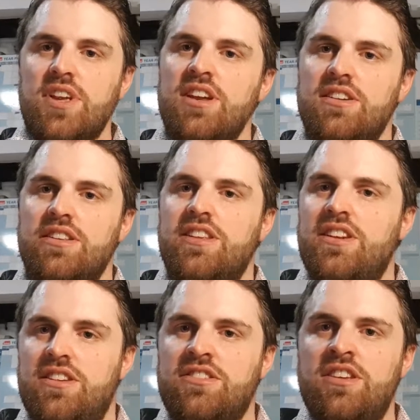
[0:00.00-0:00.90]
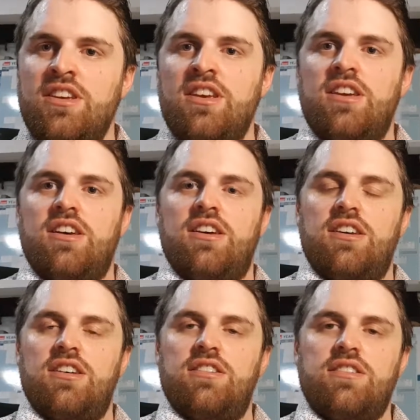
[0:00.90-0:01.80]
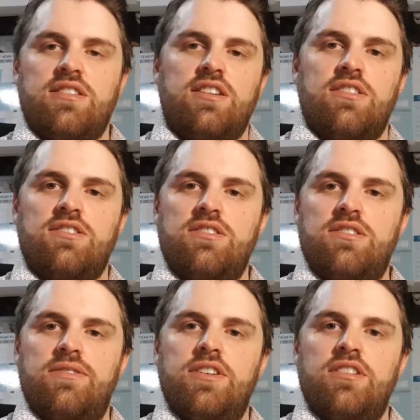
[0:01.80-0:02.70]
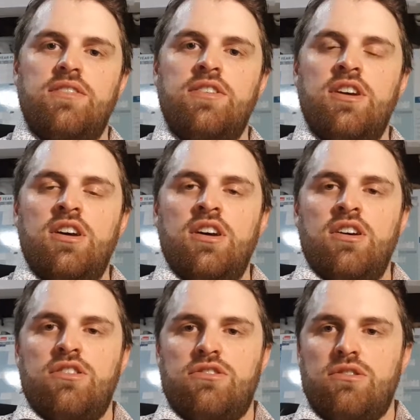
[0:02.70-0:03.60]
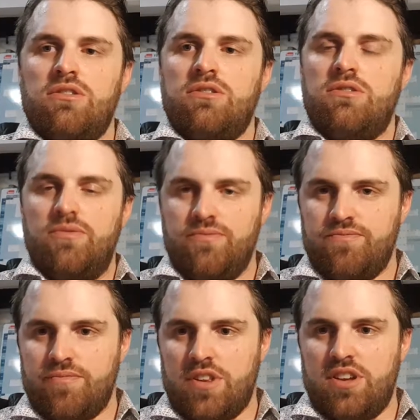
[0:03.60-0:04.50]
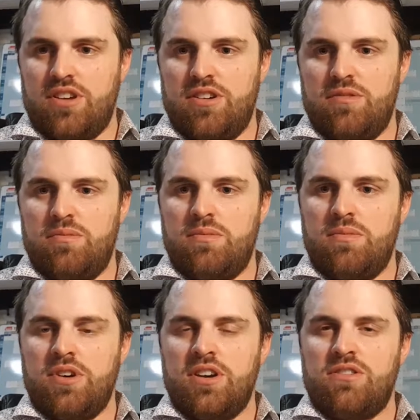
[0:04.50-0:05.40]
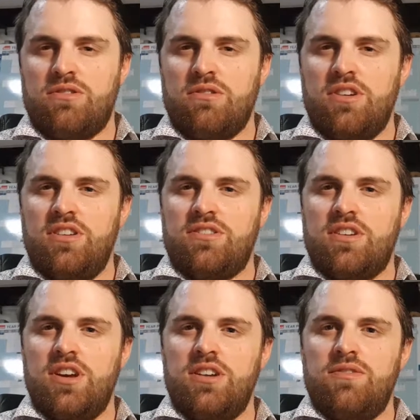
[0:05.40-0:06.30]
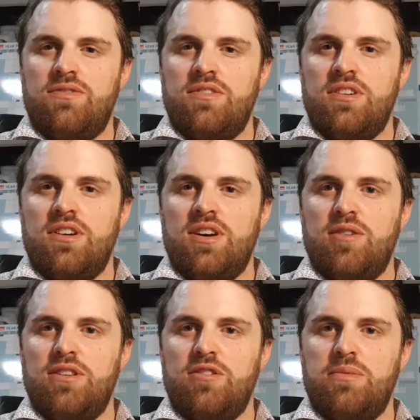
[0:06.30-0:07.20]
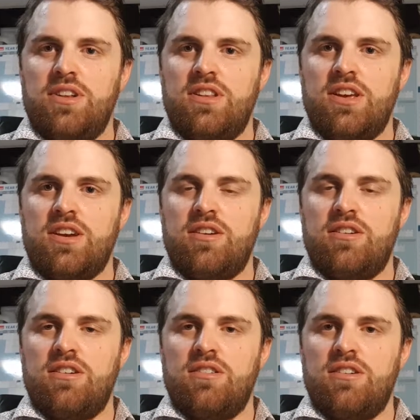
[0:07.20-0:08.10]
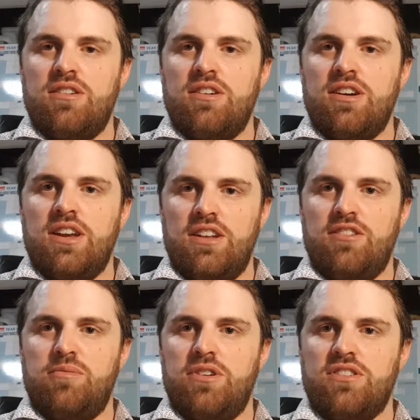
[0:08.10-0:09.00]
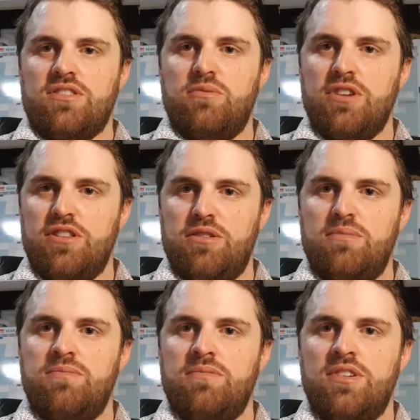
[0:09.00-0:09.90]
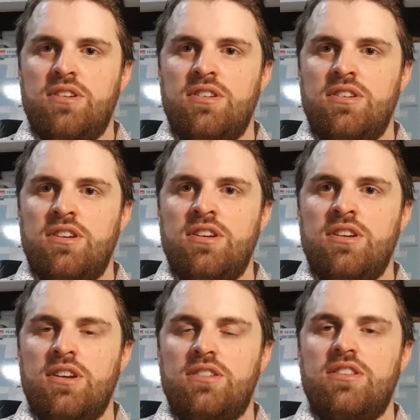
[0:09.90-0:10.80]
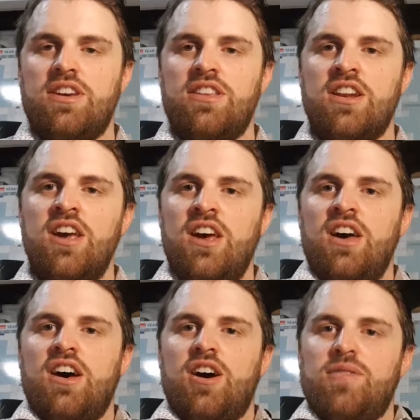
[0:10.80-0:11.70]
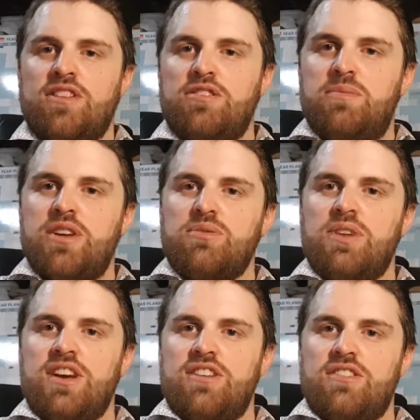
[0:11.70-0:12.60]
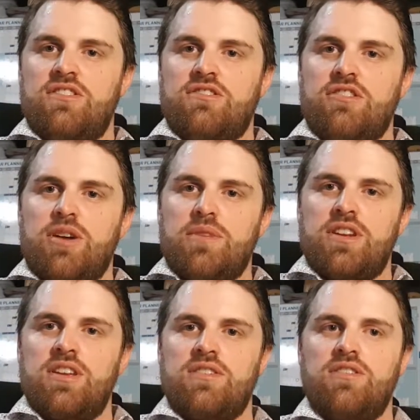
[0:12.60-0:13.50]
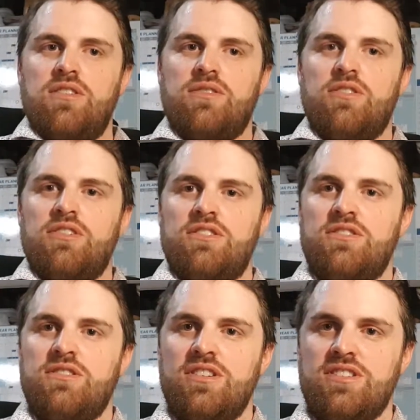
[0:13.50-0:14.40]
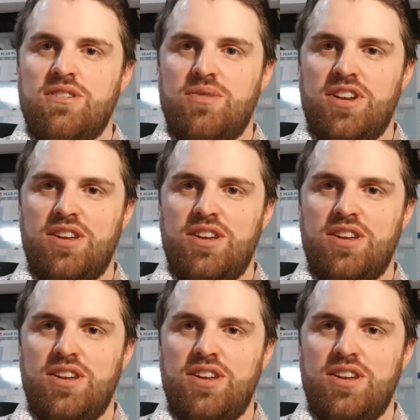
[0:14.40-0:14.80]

it is, until it is severe enough. So my story is kind of a little bit like Elon Musk. One of them is like that. That's the best way to describe it. It, of course, this story started